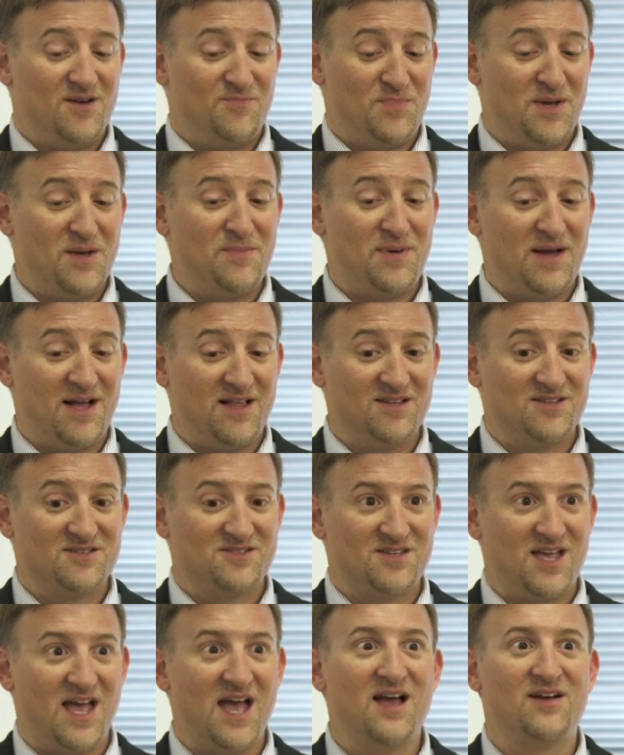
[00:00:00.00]
PayPal
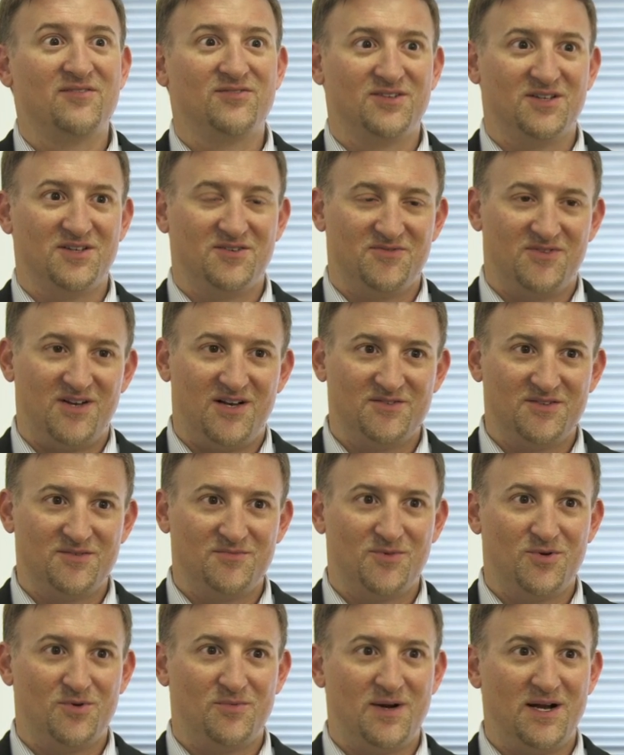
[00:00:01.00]
is heavily involved in
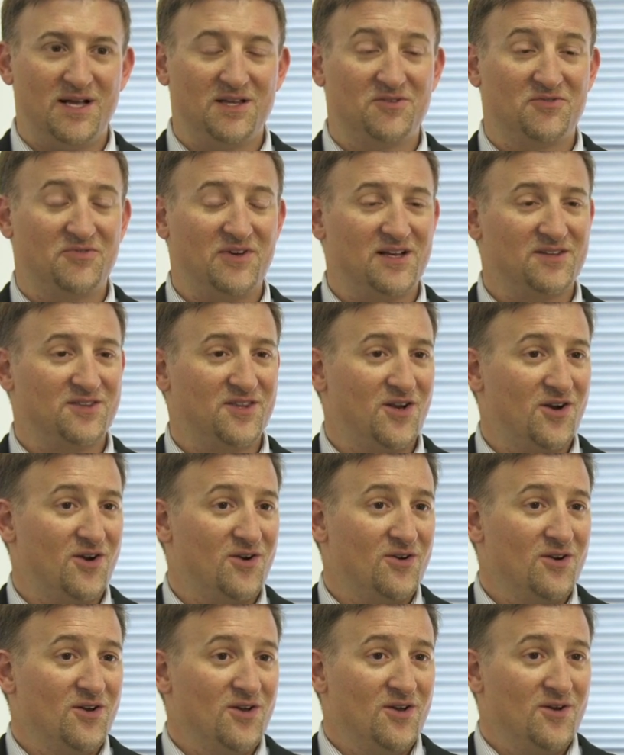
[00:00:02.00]
mobile. In fact,
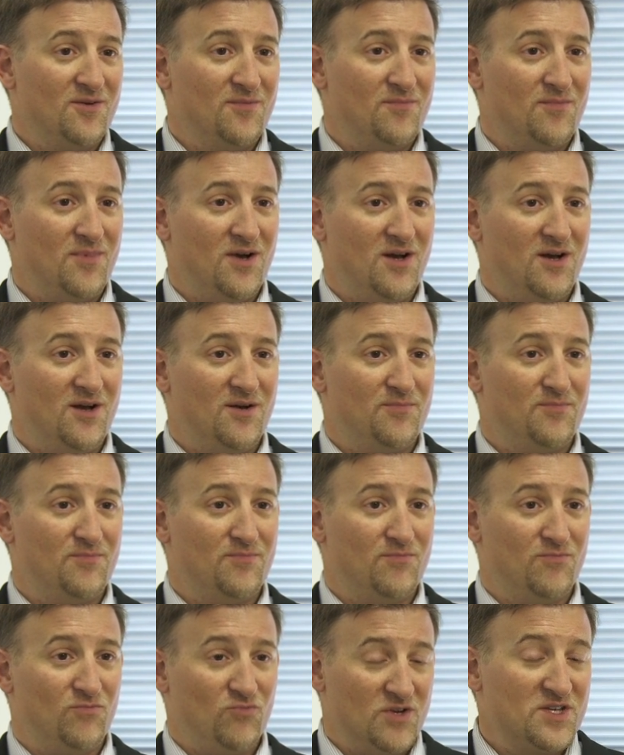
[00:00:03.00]
their
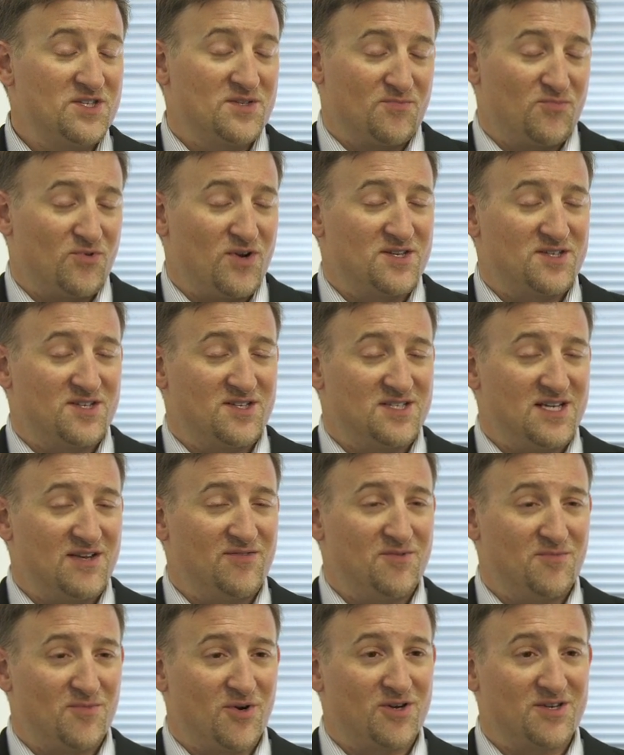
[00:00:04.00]
recent president,
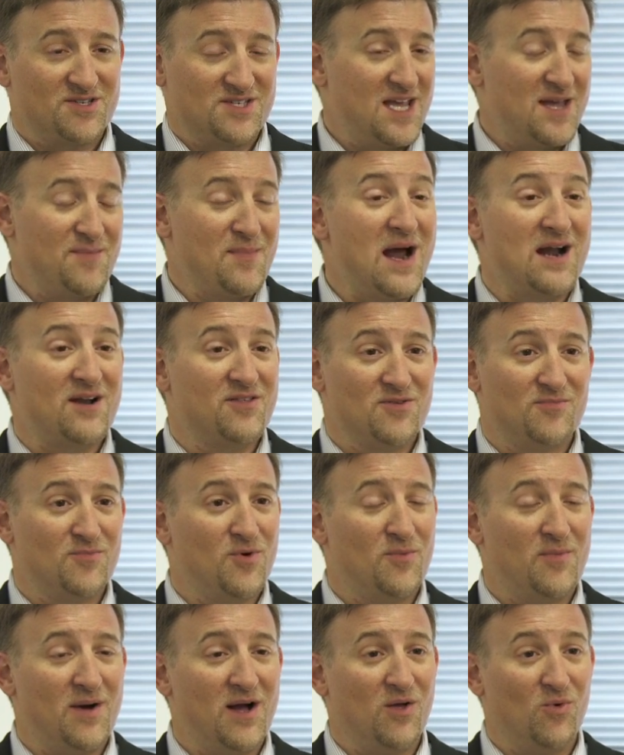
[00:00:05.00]
David Marcus, came out of the
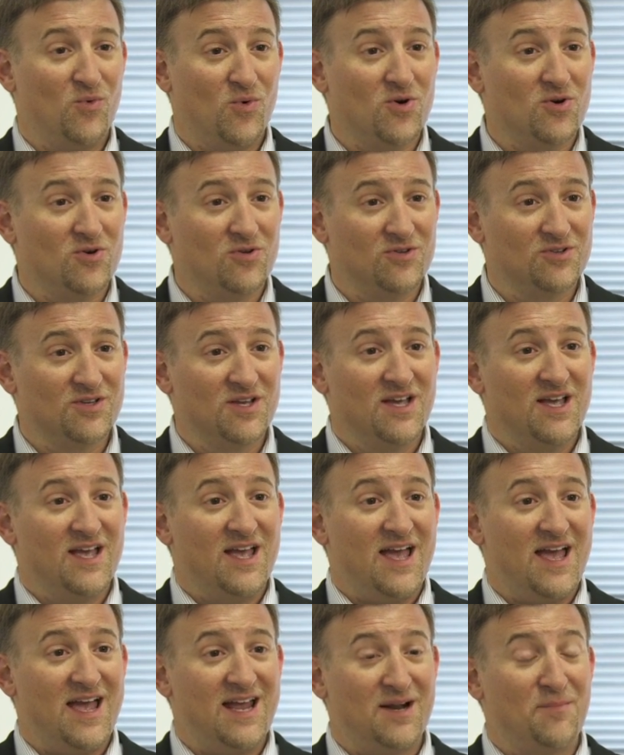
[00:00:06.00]
mobile world
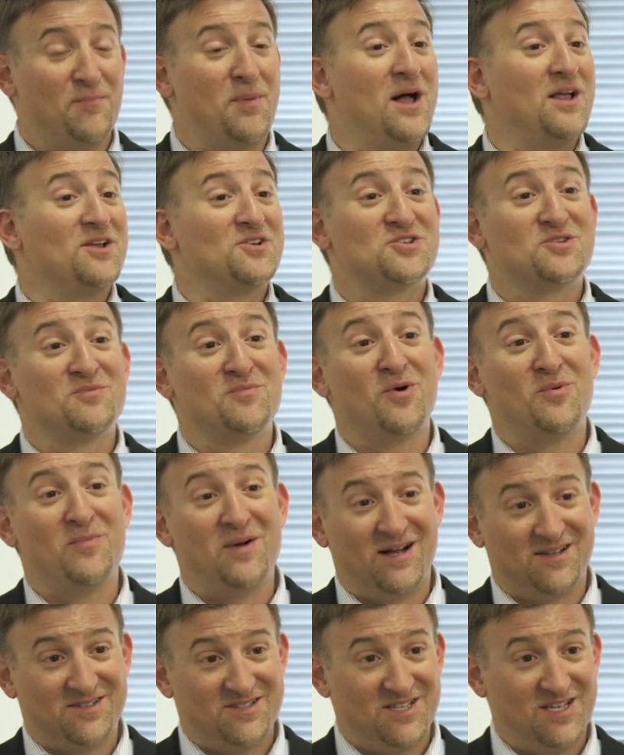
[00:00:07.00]
and abolished the
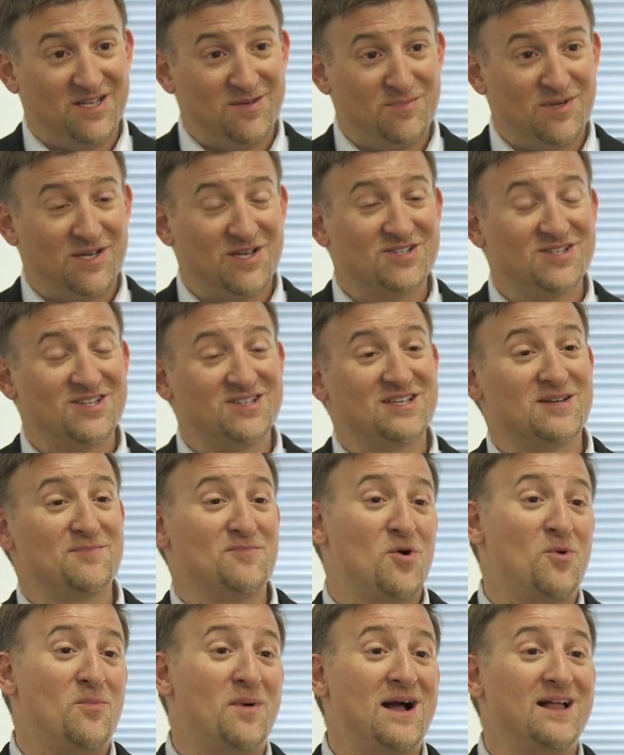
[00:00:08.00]
mobile team because he said
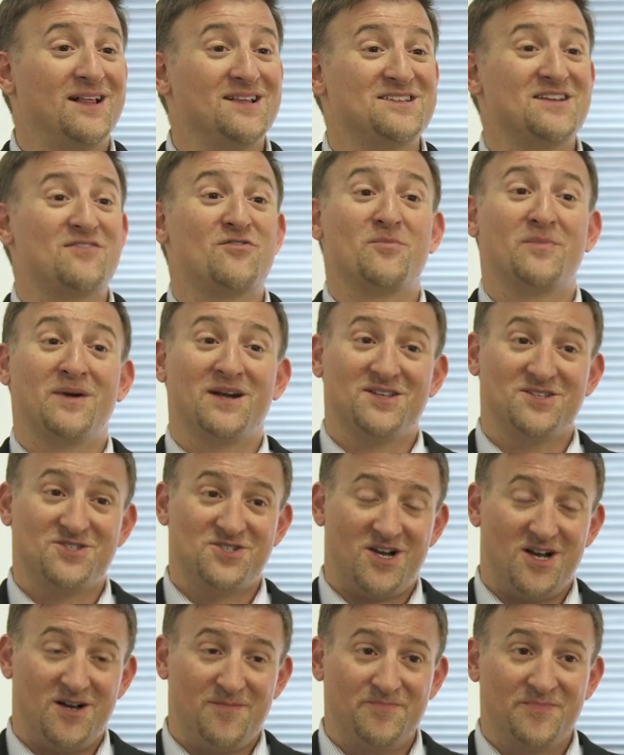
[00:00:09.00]
mobile is everybody's
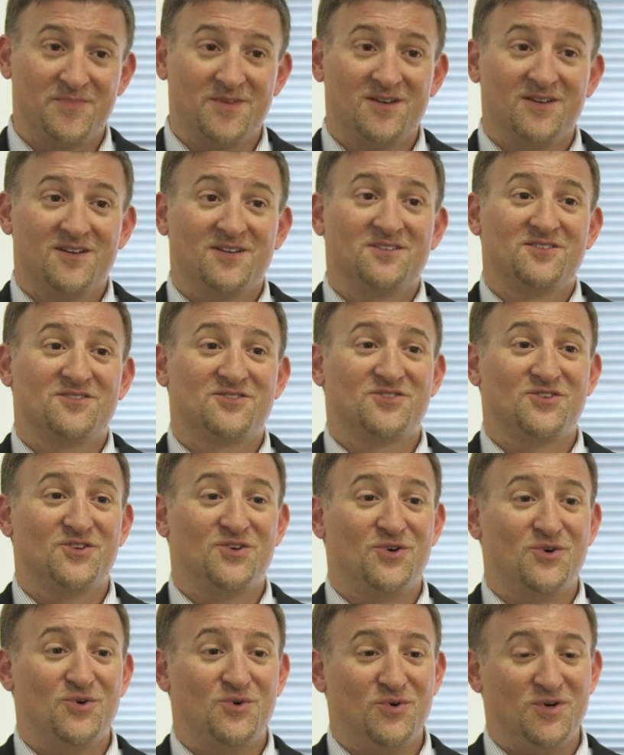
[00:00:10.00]
job.
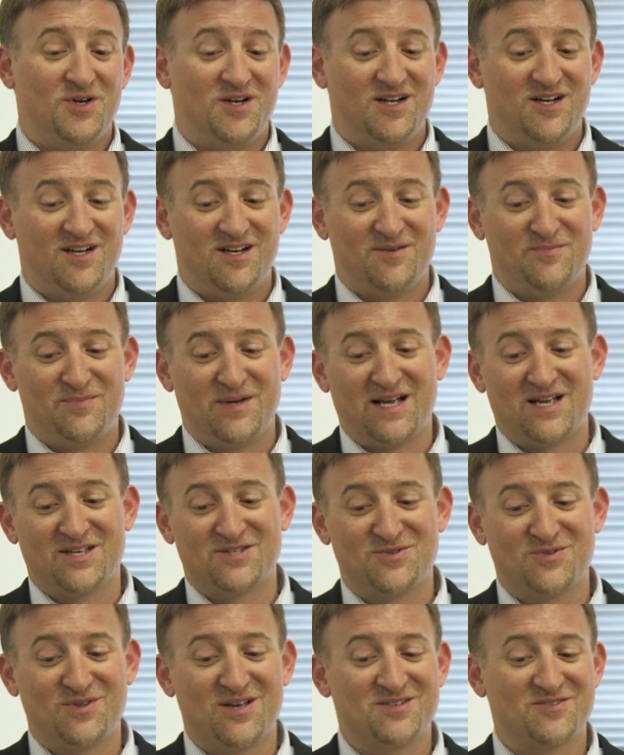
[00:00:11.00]
So back in
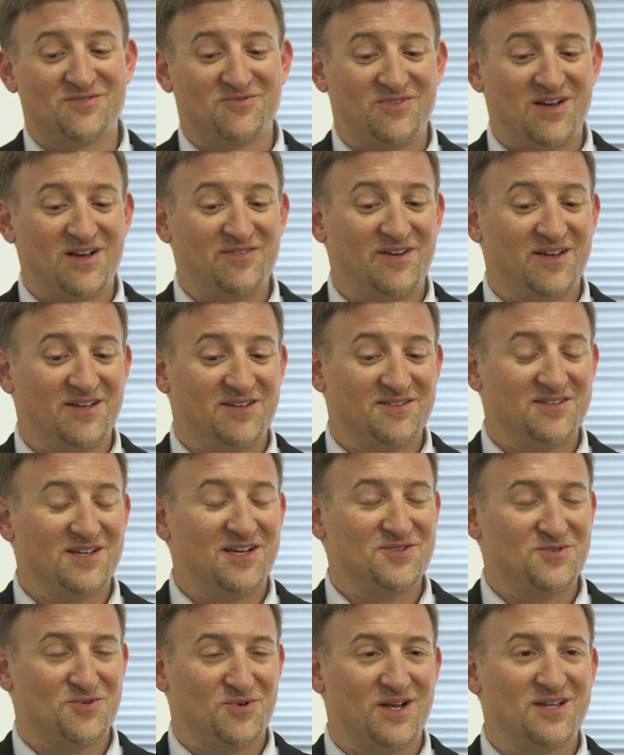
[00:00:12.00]
2005, I
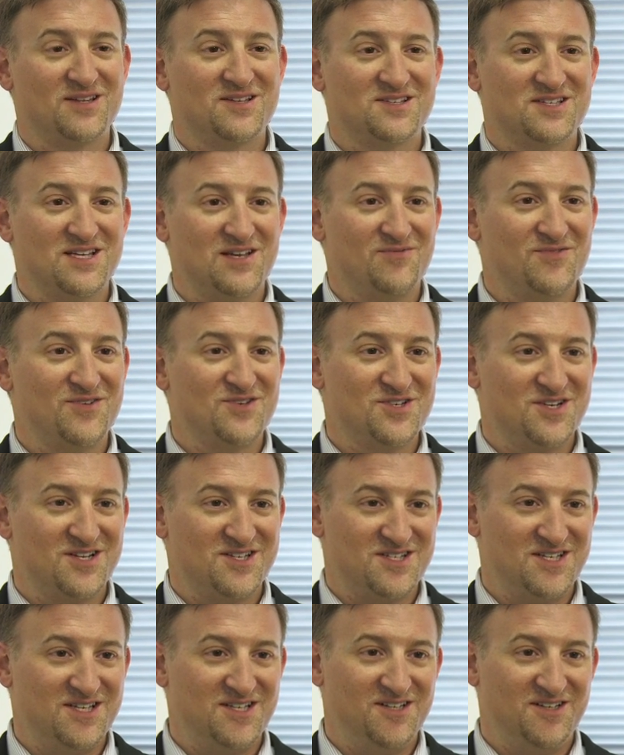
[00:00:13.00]
sort of had the same vision
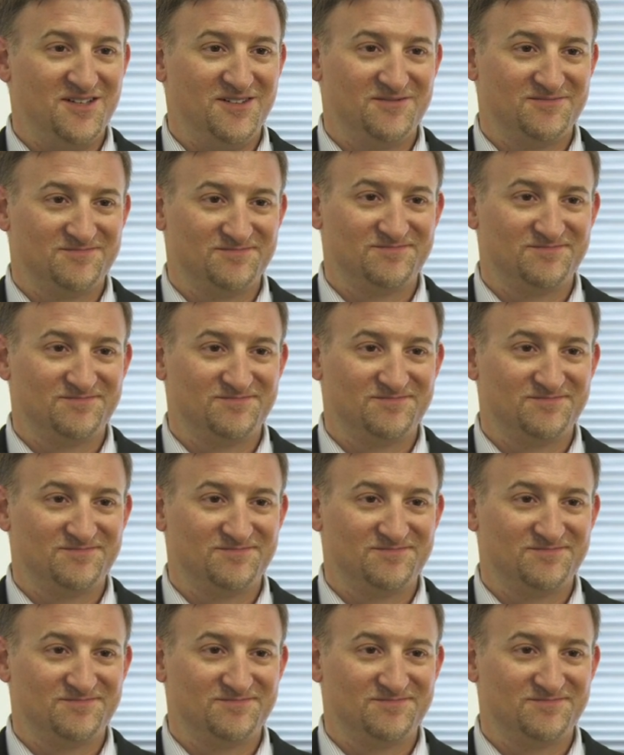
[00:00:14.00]
as he did.